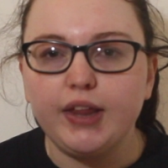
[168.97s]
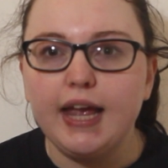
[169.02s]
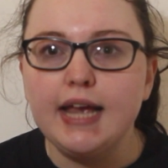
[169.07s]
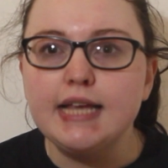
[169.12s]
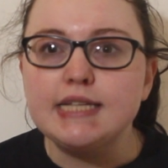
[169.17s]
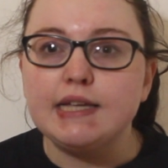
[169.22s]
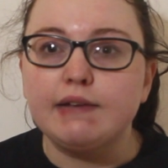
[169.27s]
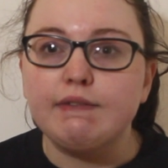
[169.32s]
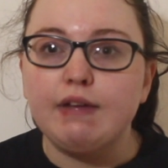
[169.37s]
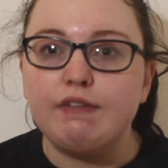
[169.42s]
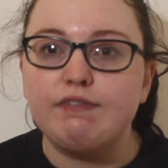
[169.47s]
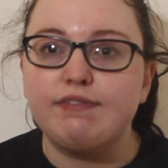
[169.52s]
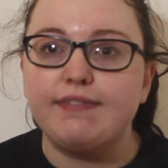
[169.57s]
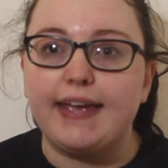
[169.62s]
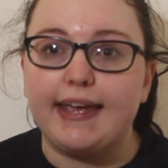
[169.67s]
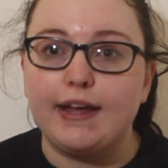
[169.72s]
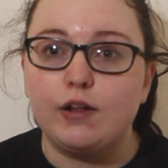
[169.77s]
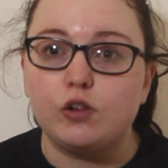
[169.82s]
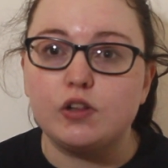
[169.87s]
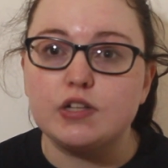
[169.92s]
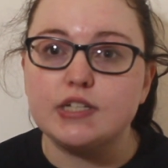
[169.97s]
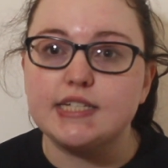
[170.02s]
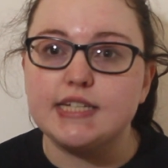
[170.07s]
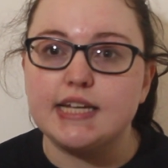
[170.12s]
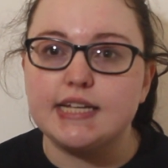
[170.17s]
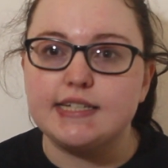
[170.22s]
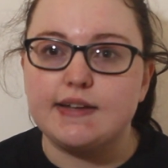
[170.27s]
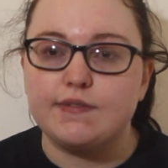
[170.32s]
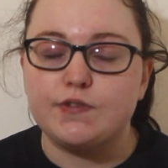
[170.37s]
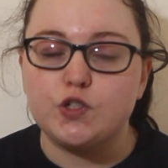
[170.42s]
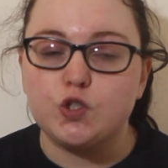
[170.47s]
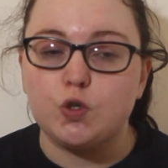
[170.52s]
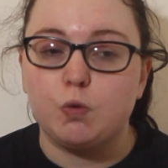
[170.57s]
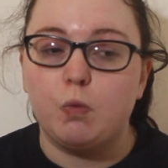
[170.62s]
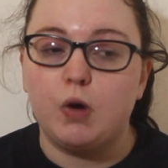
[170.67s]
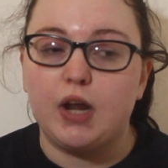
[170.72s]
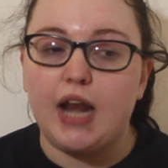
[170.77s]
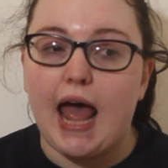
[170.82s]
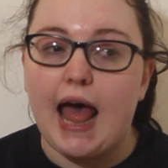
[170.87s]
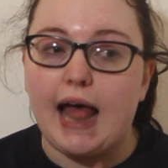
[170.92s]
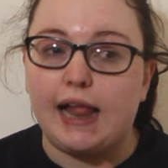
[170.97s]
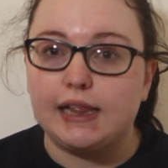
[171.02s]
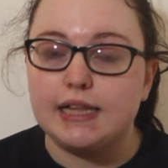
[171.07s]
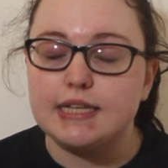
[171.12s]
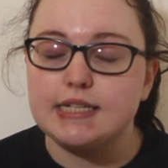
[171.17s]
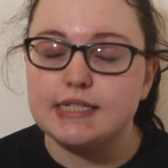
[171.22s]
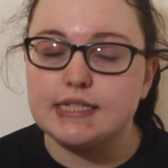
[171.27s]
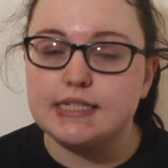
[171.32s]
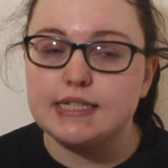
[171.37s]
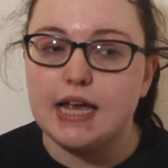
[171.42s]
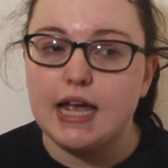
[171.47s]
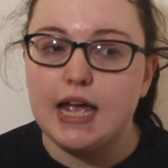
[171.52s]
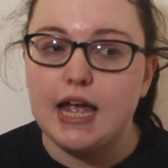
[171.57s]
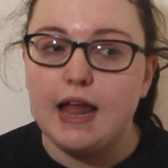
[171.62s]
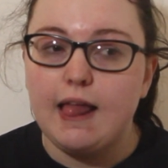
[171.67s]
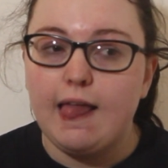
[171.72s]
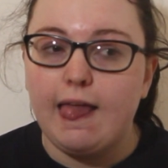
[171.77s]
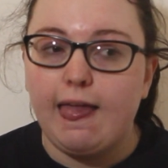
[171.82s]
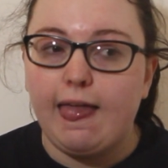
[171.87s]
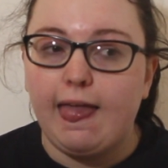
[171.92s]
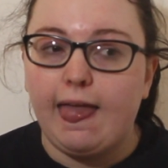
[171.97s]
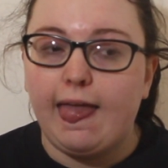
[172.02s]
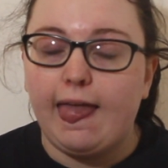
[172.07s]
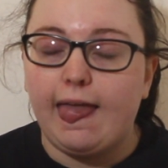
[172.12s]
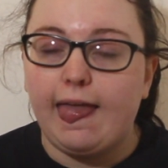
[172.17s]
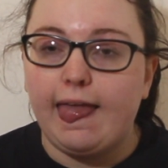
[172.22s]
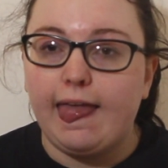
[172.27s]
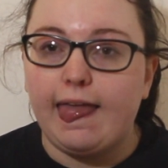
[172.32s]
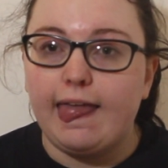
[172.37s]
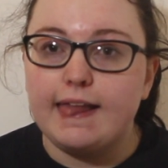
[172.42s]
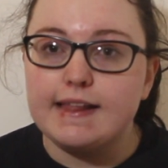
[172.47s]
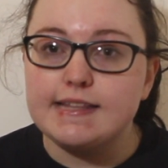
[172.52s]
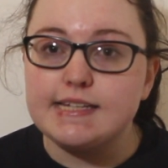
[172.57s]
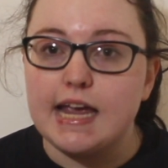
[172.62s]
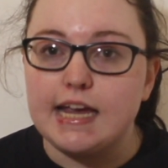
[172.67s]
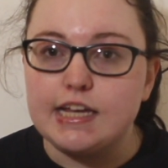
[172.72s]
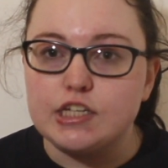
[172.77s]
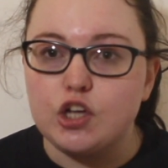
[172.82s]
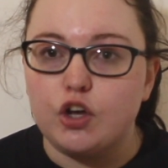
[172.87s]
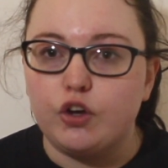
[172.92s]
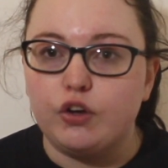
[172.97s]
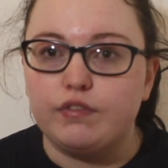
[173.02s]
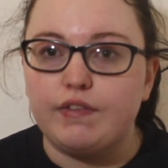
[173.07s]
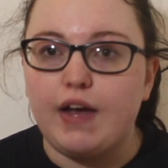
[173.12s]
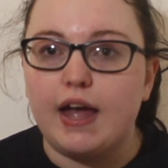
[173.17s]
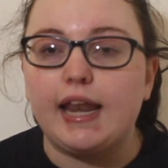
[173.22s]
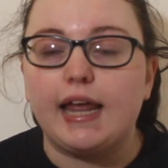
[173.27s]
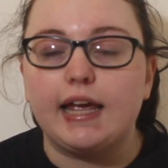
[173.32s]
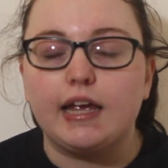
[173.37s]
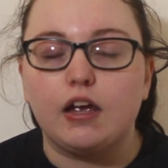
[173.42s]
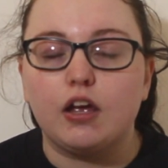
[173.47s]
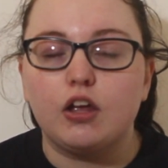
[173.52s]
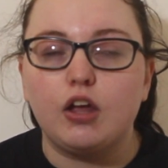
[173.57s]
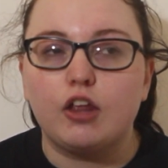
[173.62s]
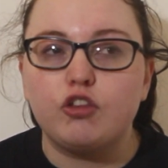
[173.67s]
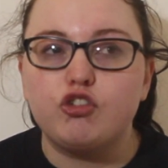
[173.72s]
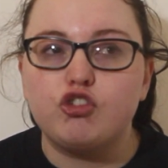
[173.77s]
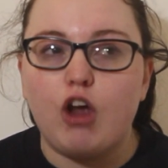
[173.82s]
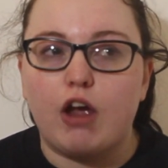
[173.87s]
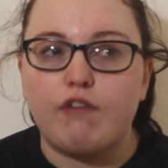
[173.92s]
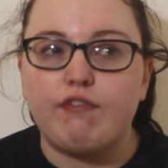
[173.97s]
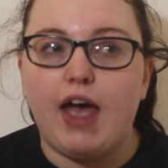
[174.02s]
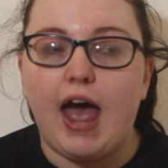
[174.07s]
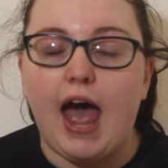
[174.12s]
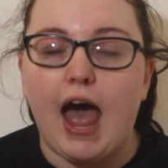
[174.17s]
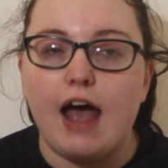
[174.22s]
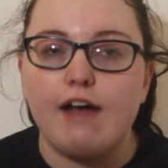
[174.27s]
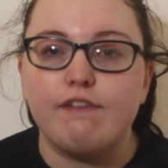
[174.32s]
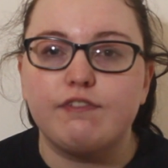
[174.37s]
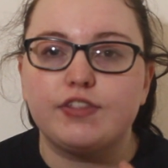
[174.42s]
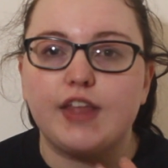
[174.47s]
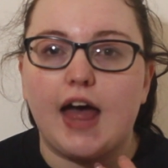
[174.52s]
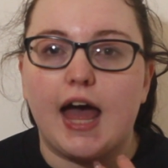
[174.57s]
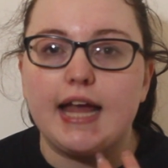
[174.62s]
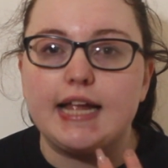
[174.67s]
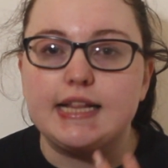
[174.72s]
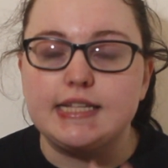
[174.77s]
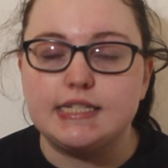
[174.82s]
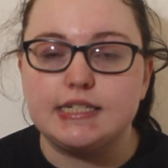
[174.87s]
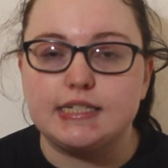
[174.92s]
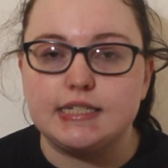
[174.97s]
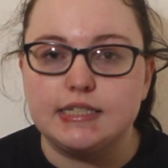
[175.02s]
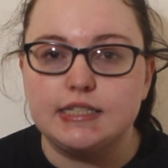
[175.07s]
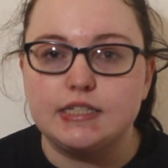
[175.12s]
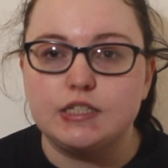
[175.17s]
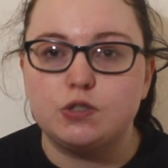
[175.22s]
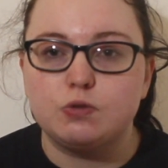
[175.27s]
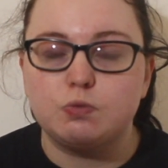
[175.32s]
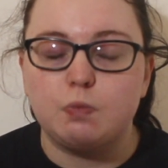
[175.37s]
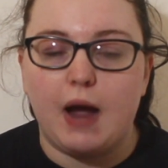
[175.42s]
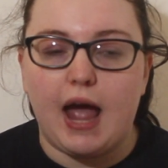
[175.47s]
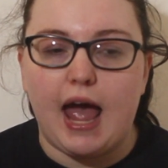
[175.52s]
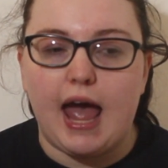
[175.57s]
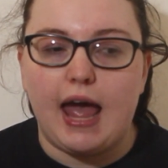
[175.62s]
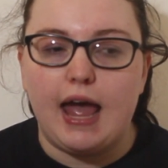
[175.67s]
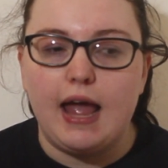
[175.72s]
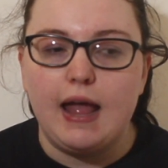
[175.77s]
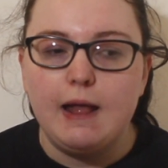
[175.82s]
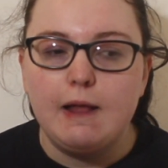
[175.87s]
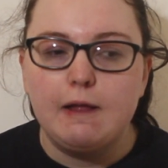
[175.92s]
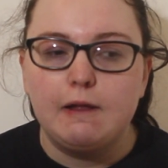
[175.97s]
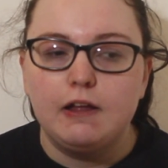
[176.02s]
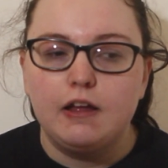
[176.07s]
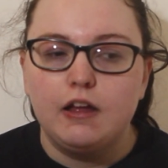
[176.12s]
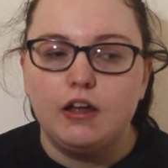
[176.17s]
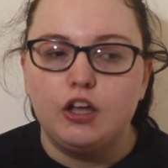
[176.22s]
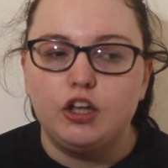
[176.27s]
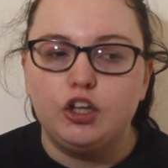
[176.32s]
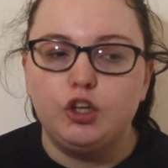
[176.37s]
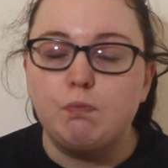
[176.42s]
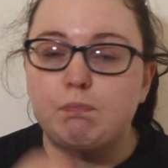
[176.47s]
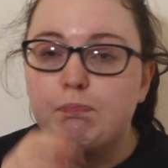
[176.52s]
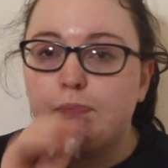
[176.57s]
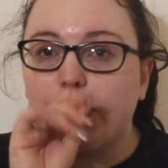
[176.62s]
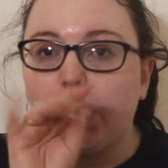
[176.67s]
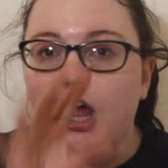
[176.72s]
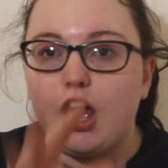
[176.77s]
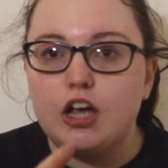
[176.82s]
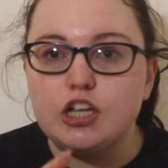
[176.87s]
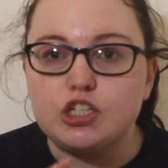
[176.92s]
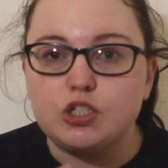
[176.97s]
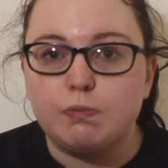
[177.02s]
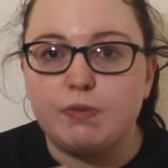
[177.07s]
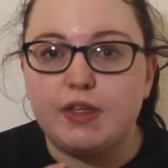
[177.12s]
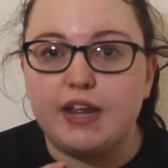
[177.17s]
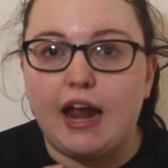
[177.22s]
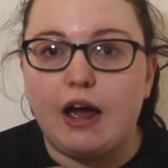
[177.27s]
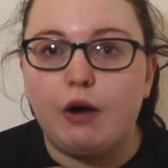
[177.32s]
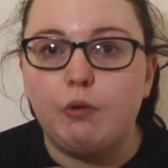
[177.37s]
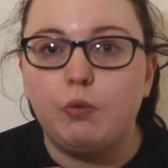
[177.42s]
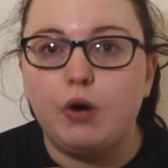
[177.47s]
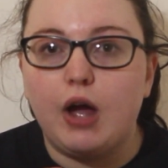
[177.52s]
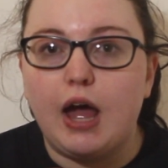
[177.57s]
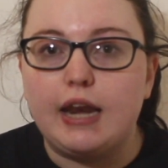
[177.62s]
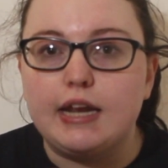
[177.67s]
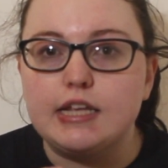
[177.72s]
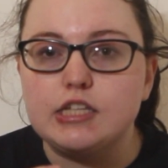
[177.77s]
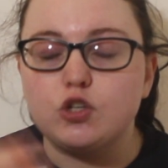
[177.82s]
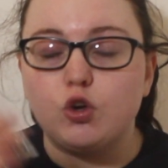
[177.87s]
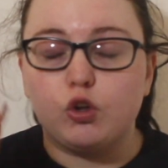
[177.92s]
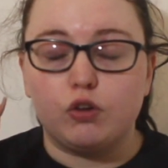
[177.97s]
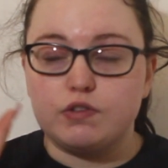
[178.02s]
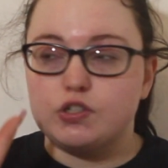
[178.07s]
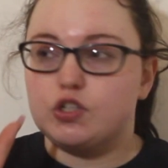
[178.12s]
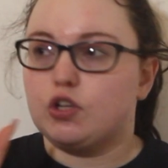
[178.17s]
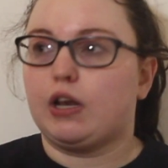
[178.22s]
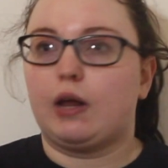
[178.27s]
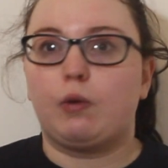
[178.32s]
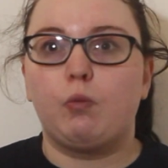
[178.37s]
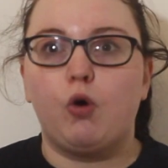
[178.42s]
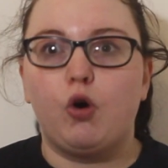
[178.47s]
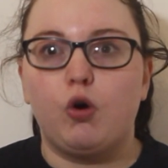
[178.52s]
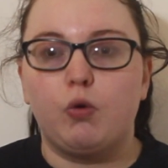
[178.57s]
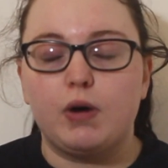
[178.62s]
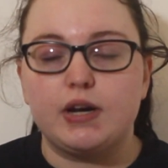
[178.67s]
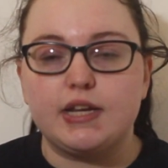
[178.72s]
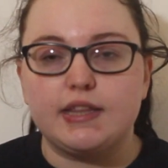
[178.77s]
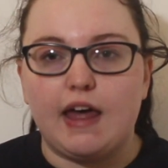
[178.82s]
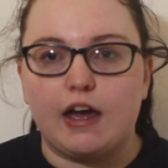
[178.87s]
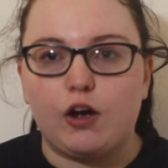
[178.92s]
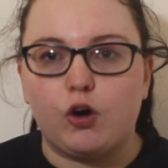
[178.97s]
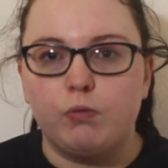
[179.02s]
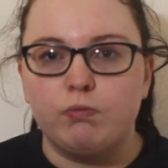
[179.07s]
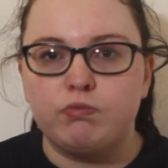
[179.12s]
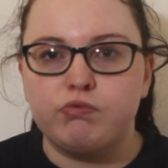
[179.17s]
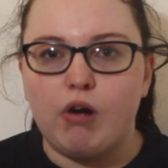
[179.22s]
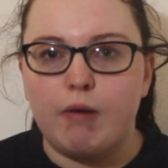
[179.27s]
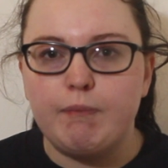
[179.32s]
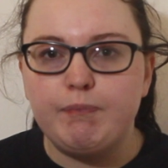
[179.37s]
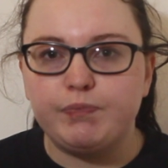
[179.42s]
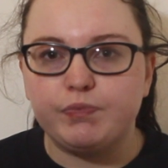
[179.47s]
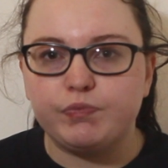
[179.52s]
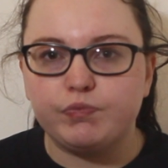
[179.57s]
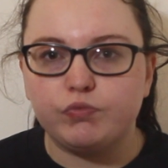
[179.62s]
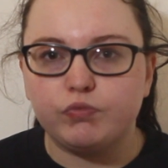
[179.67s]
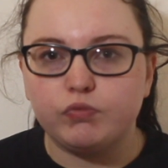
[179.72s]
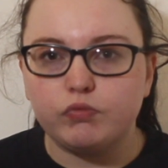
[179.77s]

It feels as if someone else takes over. Like, do you ever have that instance where you blurt something out and it's all of a sudden like, whoa, where did that come from?